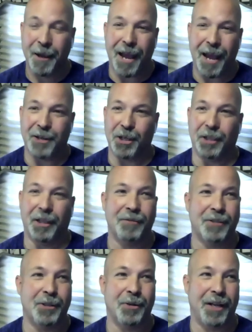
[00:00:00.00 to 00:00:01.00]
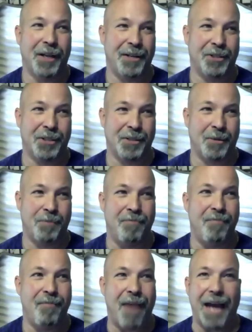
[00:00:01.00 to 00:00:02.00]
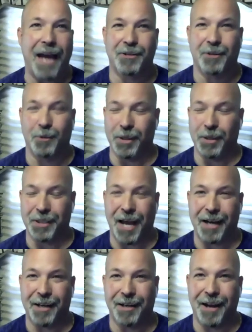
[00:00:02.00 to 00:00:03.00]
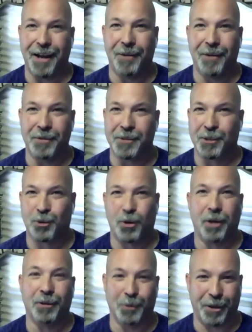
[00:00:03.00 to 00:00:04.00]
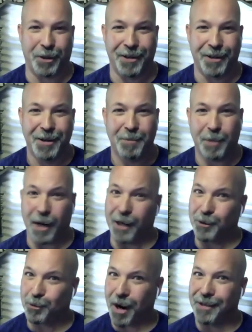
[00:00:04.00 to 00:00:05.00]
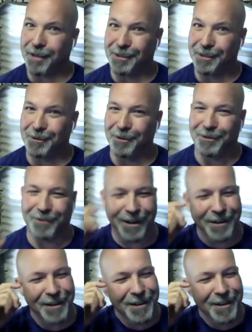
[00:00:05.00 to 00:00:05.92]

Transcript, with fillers: And she loves doing it. And she's a master and a whiz at it. And I struggled with it, but I tried to do it right.